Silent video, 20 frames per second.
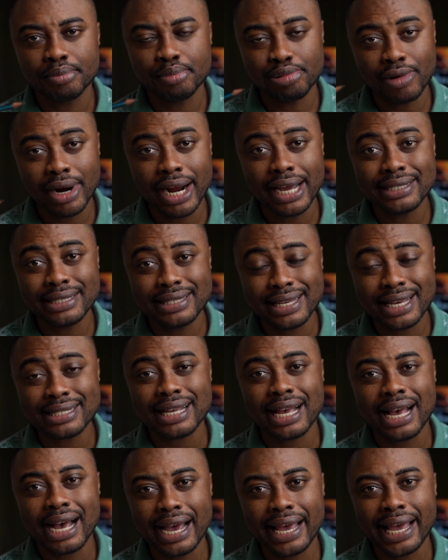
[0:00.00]
price theirs
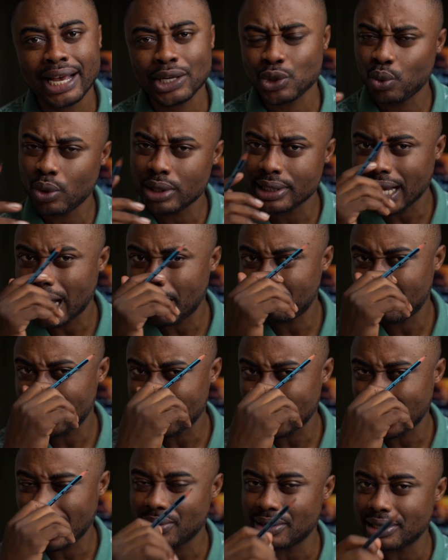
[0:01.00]
higher. So what's
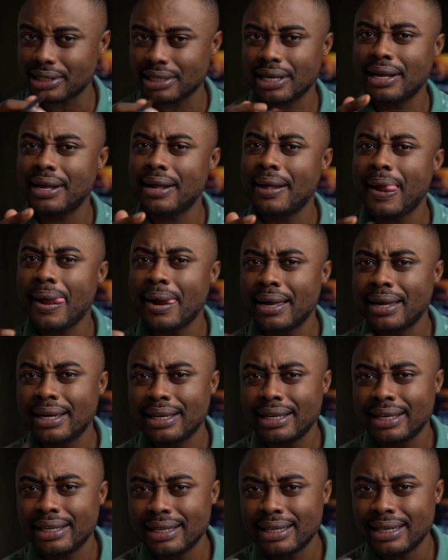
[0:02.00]
happening now is
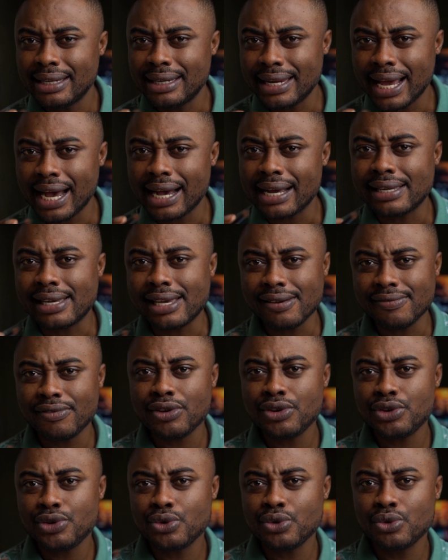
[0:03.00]
they are
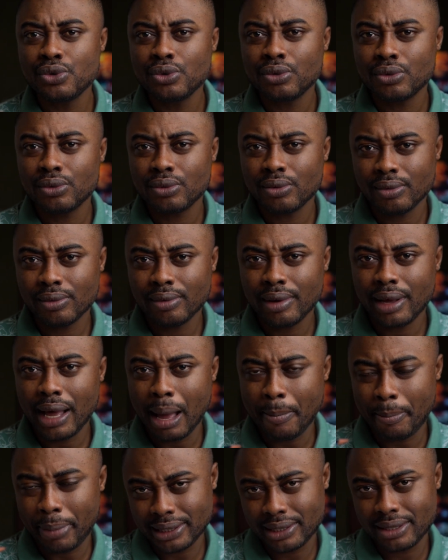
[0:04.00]
giving you
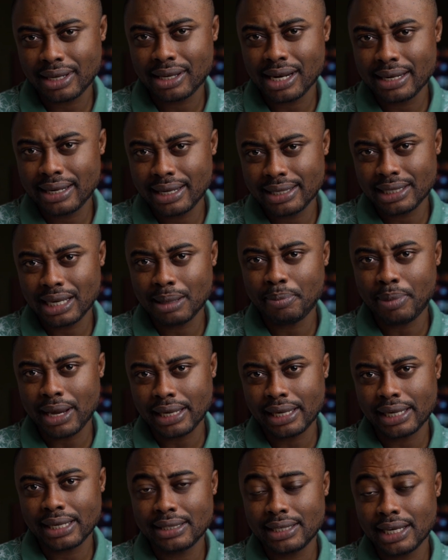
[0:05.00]
a particular data
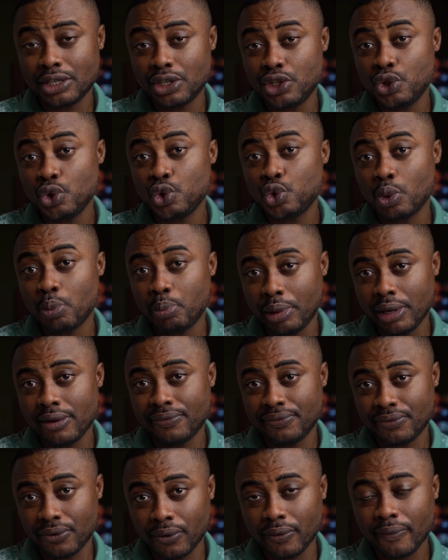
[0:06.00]
package that you used to pay
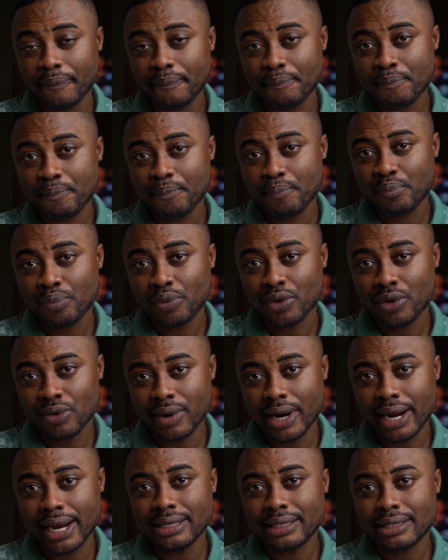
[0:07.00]
for,
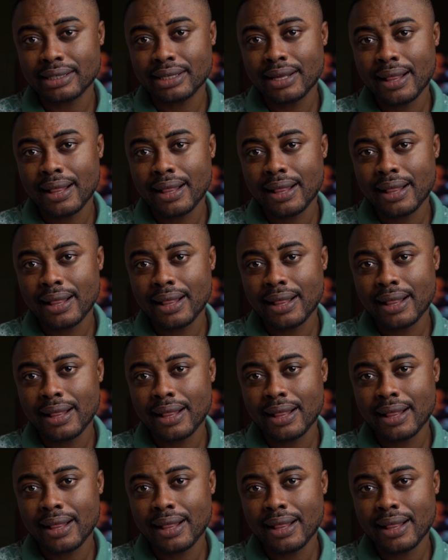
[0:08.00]
right?